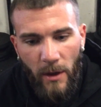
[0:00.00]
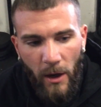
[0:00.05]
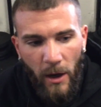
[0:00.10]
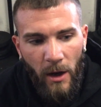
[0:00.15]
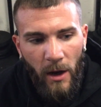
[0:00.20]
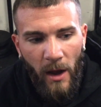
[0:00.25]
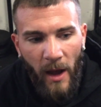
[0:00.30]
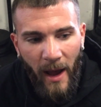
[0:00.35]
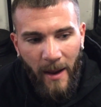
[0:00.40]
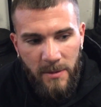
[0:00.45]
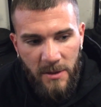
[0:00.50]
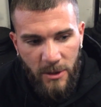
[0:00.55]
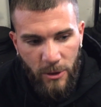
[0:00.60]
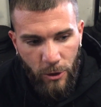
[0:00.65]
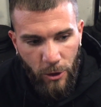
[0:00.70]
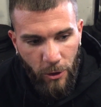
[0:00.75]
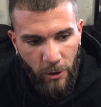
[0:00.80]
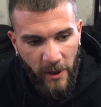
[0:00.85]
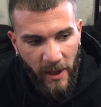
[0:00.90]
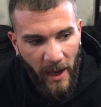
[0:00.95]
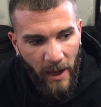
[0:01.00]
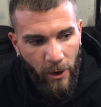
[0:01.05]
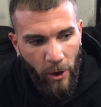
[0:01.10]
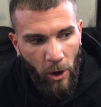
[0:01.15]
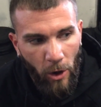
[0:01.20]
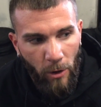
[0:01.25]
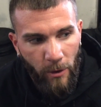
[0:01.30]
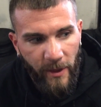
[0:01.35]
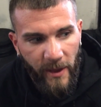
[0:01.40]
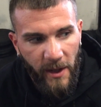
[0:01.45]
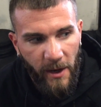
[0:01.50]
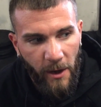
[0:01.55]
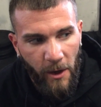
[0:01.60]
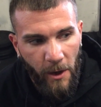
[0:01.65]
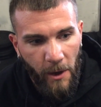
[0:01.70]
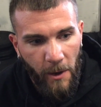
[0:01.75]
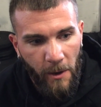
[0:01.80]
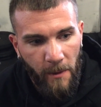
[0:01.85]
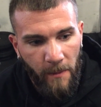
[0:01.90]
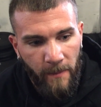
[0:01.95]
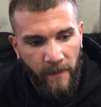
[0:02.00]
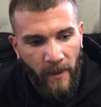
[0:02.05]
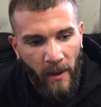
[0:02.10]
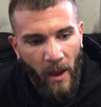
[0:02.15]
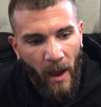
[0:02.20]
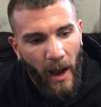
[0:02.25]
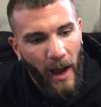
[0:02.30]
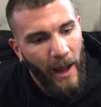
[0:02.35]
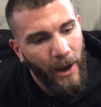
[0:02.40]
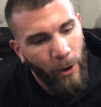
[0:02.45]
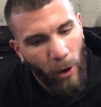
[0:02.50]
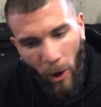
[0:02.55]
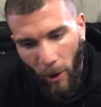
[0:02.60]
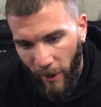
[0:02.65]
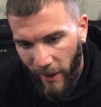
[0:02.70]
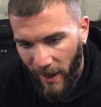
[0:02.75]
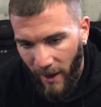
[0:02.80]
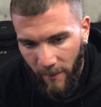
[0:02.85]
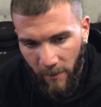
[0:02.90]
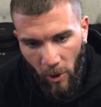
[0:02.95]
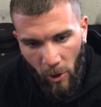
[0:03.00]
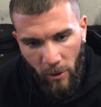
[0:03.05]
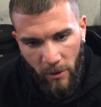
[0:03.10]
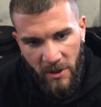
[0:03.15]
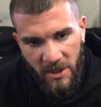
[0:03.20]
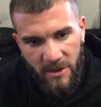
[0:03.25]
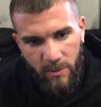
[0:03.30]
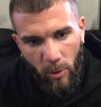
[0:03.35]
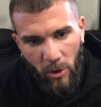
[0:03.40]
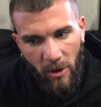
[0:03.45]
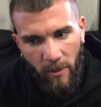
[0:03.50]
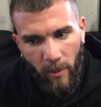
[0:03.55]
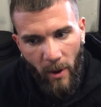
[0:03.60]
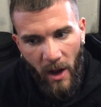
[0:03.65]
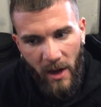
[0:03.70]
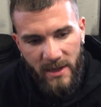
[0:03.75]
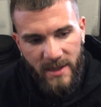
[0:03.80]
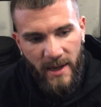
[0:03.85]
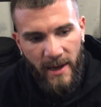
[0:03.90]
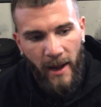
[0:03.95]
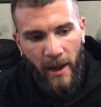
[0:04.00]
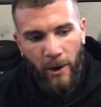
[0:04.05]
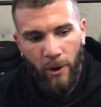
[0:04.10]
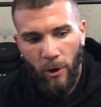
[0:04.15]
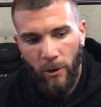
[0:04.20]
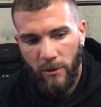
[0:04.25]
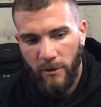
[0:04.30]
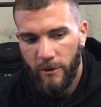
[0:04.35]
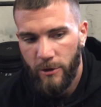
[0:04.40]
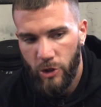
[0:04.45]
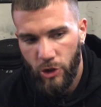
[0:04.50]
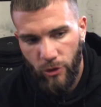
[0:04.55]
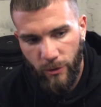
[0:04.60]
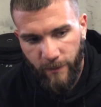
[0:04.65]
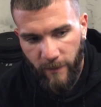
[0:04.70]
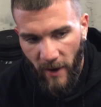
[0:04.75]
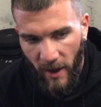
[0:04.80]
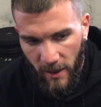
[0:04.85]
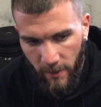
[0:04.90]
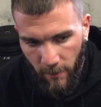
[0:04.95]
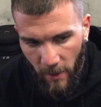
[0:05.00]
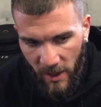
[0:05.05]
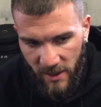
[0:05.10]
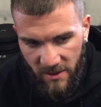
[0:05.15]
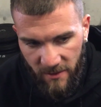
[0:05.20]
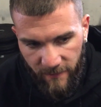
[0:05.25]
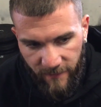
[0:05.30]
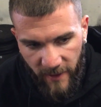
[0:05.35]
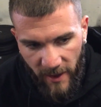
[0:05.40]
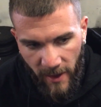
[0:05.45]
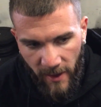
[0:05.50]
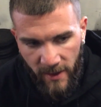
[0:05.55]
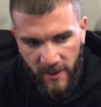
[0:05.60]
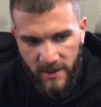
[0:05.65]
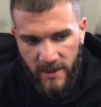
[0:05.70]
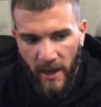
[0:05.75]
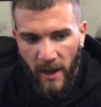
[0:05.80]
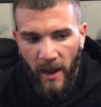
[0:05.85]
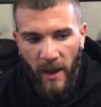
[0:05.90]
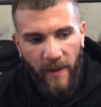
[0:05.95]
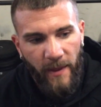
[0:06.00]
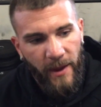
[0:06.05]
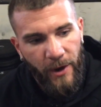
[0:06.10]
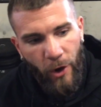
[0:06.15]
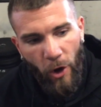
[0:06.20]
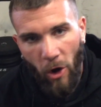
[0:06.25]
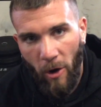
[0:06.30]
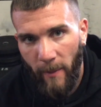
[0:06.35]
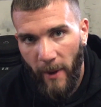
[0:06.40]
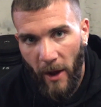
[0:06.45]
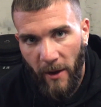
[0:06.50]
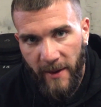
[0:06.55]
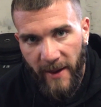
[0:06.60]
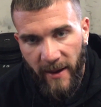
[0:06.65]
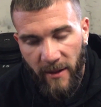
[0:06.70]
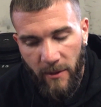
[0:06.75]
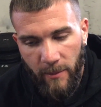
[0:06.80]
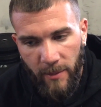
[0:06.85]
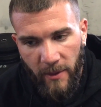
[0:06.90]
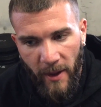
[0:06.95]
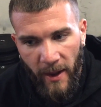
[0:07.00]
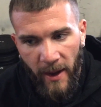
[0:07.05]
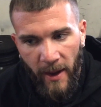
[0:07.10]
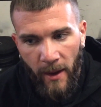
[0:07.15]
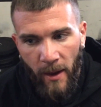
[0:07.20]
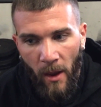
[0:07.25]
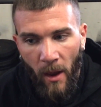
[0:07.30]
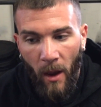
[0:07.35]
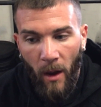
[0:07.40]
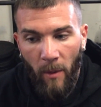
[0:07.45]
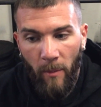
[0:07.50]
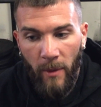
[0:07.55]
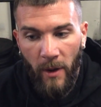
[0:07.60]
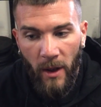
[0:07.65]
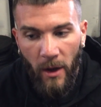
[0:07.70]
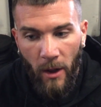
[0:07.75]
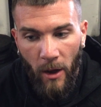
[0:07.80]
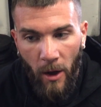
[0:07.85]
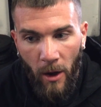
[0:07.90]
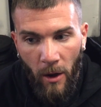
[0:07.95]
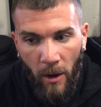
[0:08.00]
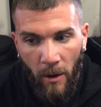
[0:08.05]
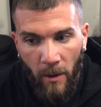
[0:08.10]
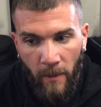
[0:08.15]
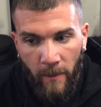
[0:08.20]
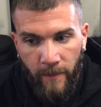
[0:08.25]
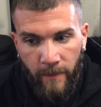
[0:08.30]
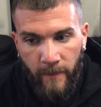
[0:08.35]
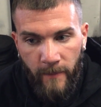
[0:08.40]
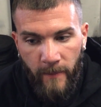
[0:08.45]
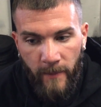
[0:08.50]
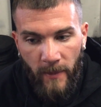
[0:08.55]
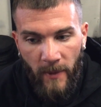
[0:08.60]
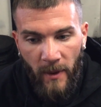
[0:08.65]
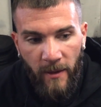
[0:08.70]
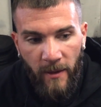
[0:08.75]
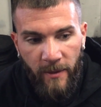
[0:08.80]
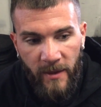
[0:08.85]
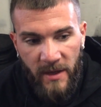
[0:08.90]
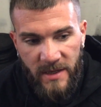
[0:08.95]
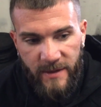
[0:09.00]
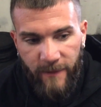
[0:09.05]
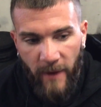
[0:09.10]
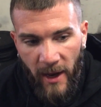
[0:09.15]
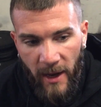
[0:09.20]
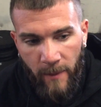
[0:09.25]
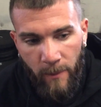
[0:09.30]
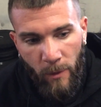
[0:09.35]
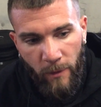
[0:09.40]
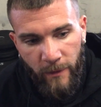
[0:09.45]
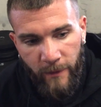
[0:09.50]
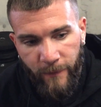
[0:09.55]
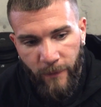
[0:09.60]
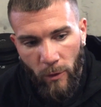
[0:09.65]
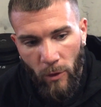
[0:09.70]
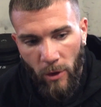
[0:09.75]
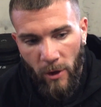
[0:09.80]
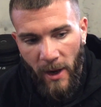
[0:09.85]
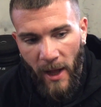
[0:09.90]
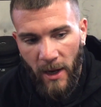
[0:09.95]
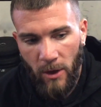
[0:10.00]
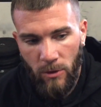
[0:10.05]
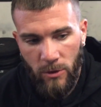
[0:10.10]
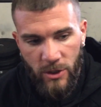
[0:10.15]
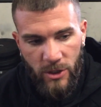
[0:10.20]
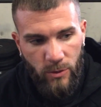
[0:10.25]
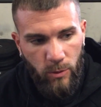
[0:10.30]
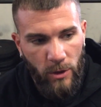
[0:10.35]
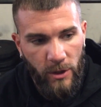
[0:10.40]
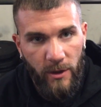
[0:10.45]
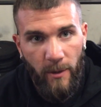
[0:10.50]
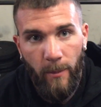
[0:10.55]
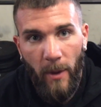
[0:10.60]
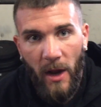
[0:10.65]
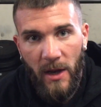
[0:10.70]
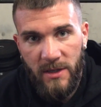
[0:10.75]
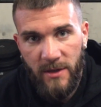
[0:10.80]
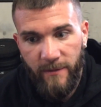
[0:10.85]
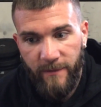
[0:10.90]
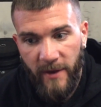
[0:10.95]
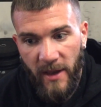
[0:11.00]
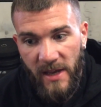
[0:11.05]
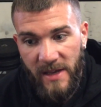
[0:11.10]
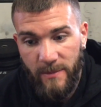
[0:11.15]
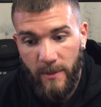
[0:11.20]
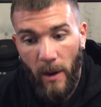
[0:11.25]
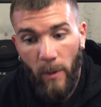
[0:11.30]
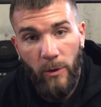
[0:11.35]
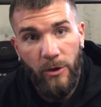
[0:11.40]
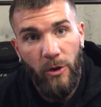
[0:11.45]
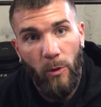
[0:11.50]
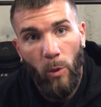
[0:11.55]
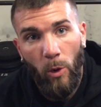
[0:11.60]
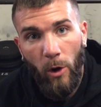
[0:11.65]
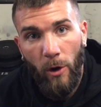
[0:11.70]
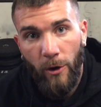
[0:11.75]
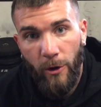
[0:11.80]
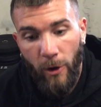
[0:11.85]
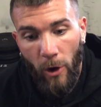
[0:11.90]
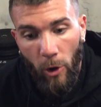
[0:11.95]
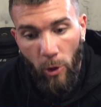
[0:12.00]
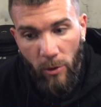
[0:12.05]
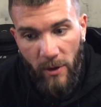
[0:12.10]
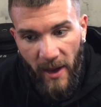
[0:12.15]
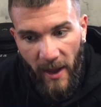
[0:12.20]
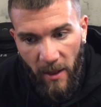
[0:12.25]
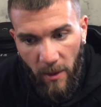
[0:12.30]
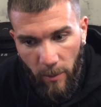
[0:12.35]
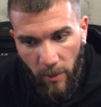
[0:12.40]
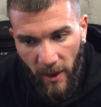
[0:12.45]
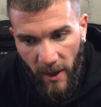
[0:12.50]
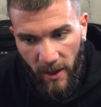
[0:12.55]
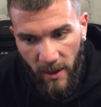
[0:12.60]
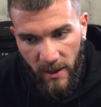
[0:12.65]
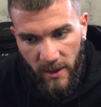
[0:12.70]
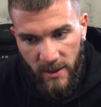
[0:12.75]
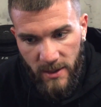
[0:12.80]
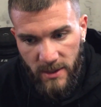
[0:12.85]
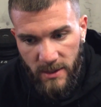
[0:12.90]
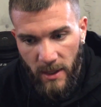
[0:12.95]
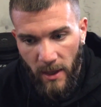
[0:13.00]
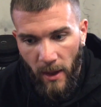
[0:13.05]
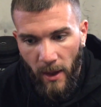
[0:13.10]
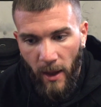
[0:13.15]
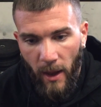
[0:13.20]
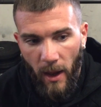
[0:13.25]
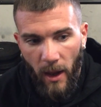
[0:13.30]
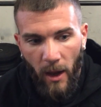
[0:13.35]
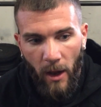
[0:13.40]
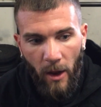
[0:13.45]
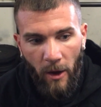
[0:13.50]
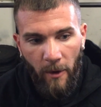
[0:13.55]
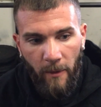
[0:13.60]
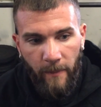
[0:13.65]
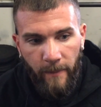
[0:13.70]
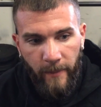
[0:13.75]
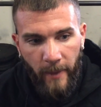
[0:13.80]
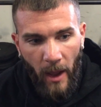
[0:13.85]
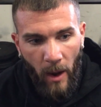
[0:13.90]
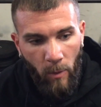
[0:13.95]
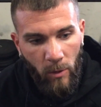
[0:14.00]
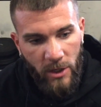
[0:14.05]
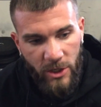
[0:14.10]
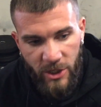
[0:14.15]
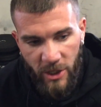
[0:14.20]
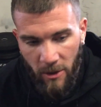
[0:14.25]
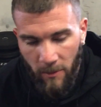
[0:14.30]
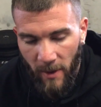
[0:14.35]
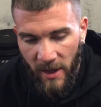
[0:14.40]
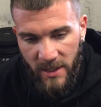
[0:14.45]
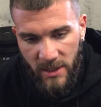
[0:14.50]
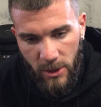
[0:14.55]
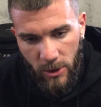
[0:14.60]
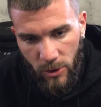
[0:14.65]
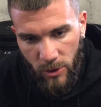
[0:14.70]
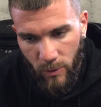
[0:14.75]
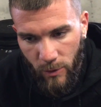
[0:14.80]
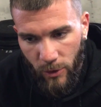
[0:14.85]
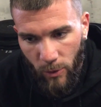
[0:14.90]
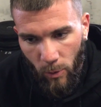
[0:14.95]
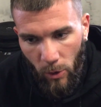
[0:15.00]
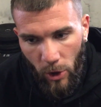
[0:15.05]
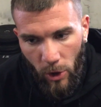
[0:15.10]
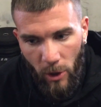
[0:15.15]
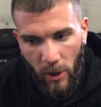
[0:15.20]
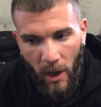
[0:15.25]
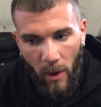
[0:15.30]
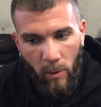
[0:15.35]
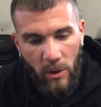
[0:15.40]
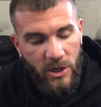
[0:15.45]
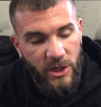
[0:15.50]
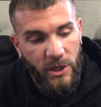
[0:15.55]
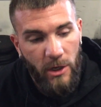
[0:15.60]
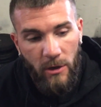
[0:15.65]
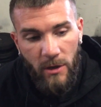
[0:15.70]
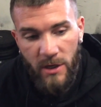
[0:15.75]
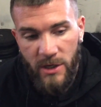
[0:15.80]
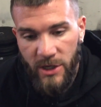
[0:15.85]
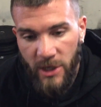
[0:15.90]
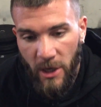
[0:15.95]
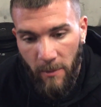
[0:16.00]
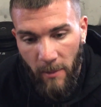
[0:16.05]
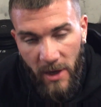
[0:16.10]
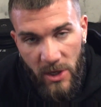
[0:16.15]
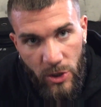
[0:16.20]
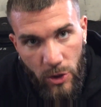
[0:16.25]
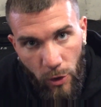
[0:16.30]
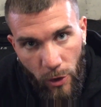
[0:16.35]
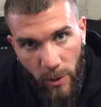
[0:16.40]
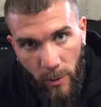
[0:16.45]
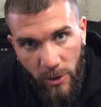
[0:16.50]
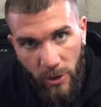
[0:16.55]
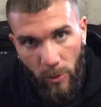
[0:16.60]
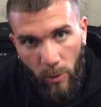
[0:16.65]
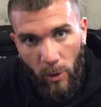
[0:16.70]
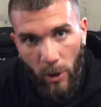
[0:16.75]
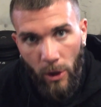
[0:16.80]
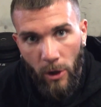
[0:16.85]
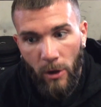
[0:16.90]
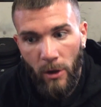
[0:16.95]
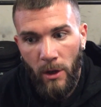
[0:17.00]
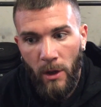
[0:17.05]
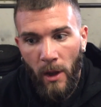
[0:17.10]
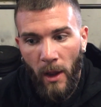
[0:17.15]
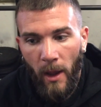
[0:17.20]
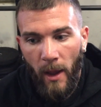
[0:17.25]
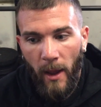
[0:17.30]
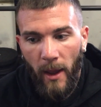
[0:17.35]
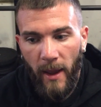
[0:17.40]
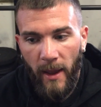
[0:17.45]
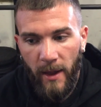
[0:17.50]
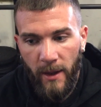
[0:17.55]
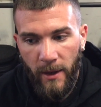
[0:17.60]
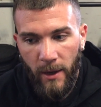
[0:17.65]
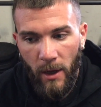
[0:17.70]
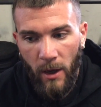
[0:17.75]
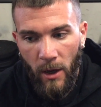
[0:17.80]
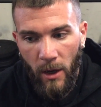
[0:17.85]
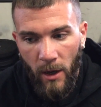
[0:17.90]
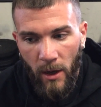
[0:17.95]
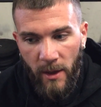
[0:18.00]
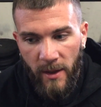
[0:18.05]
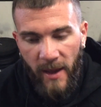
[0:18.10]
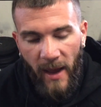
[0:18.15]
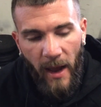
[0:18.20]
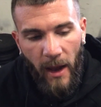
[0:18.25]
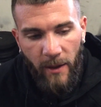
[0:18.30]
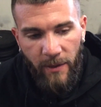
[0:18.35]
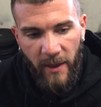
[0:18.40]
Absolutely. I know that I'm known in the sport of boxing. I know that the true boxing fans, they know about Caleb Plant. But this fight moving forward, I don't just want the boxing fans, but I want the world to know who Caleb Plant is. I want to share my skills with the world. I want to share my story with the world. And yeah,